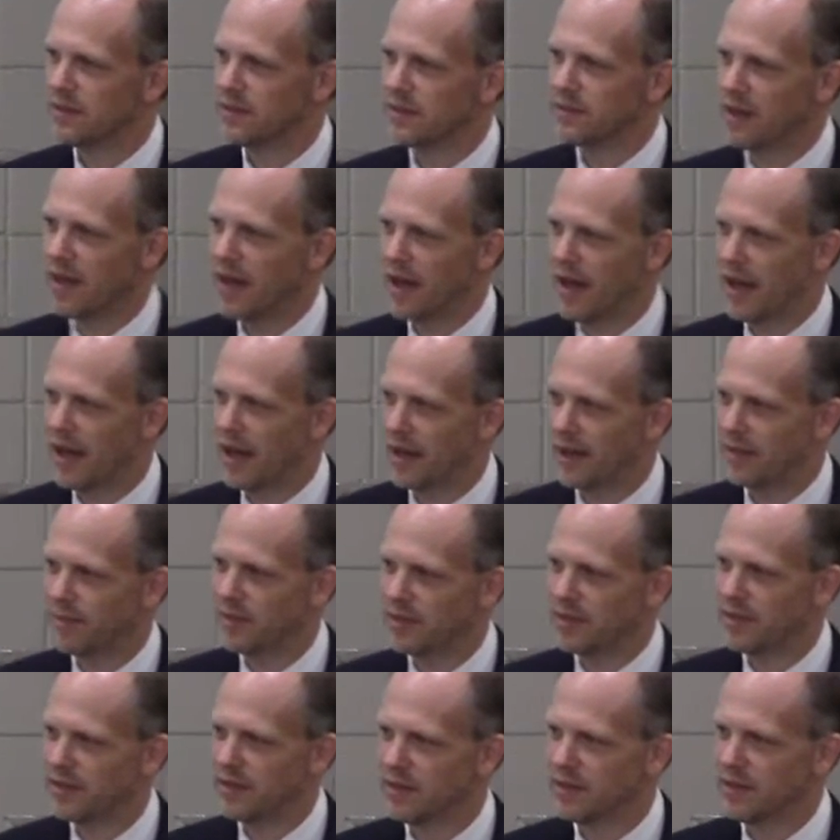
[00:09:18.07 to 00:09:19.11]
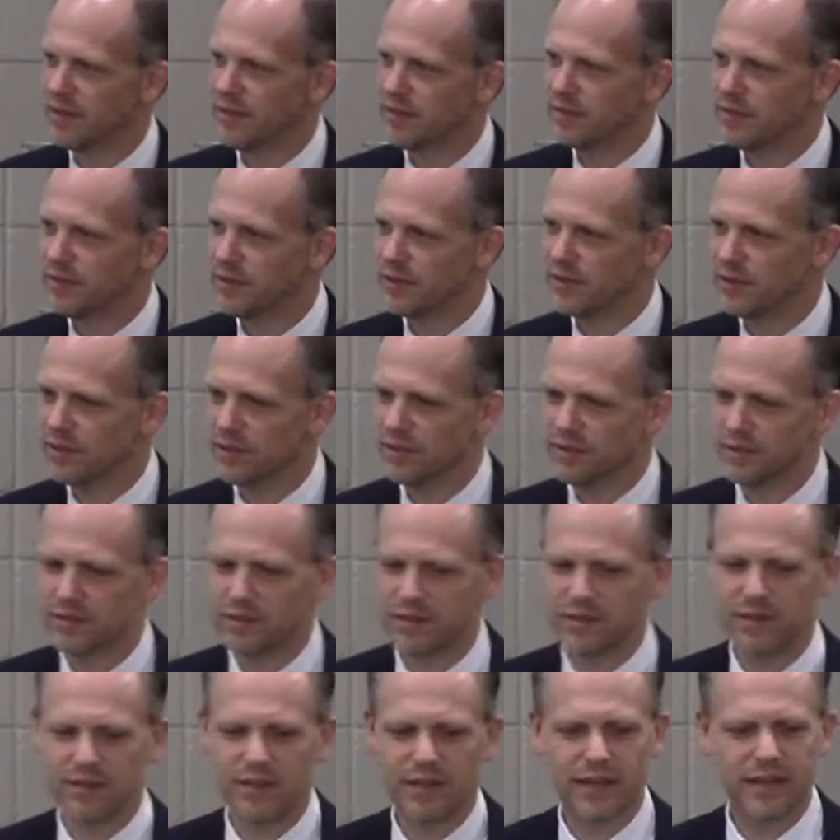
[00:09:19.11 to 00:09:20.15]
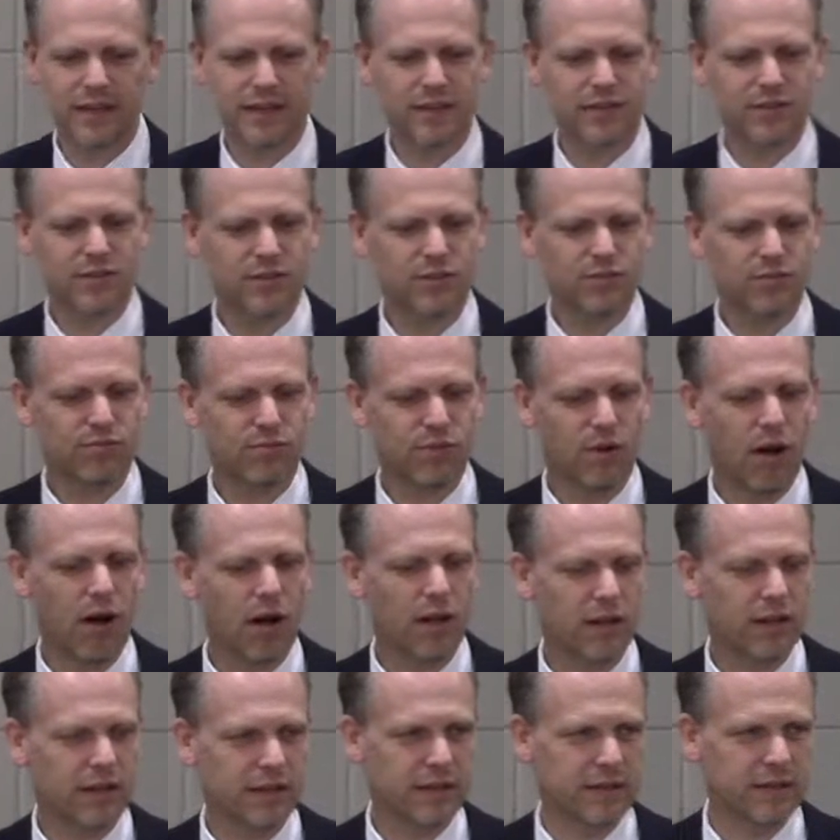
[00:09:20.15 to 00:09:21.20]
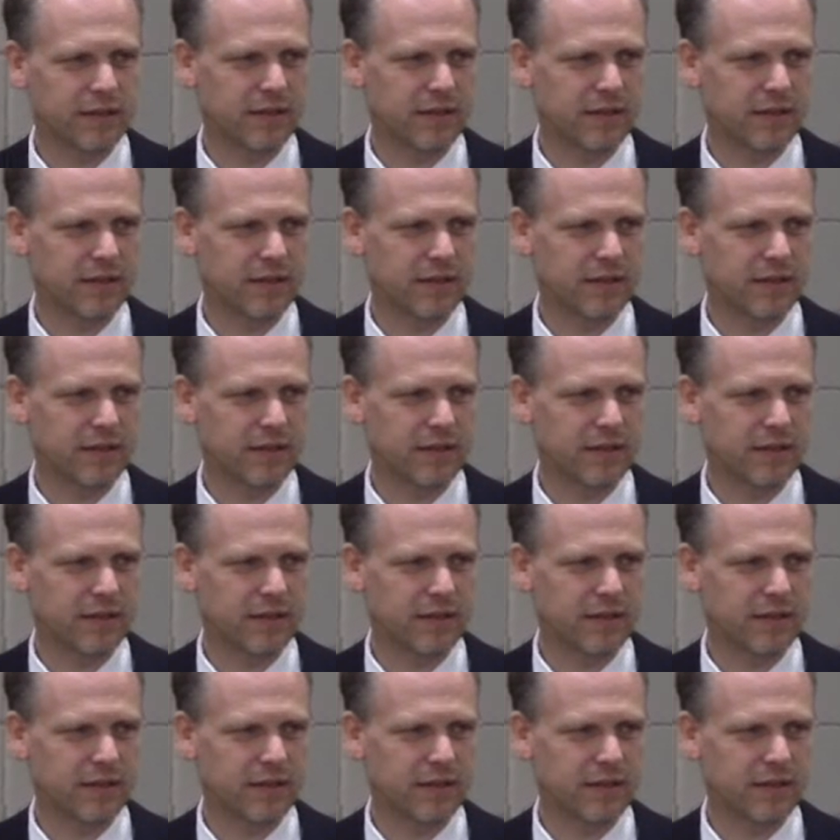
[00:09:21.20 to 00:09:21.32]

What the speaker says: Time feels like it's crawling.